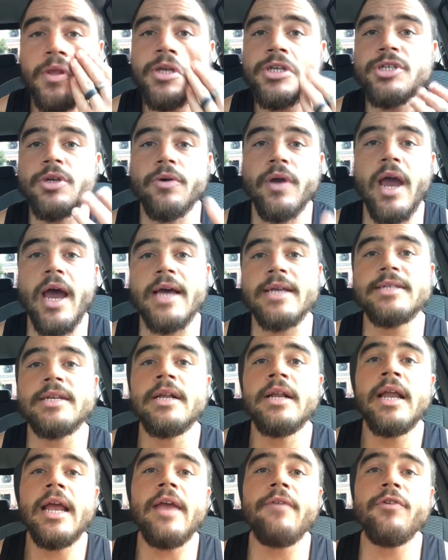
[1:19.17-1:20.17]
So guys,
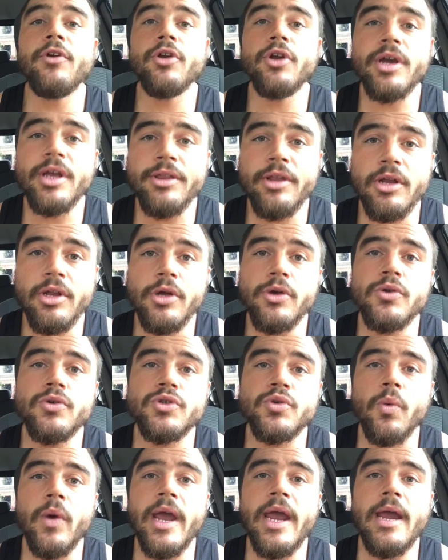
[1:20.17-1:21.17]
if you're looking to
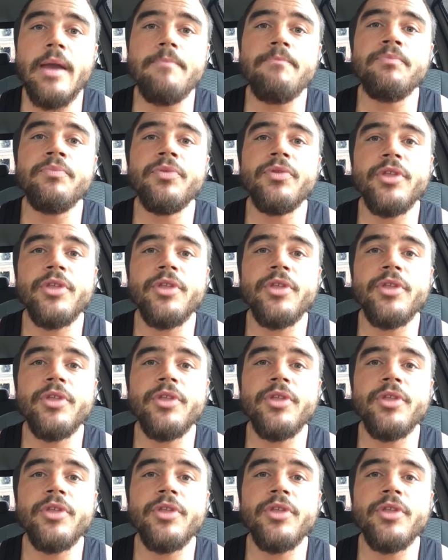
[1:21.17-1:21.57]
lose weight,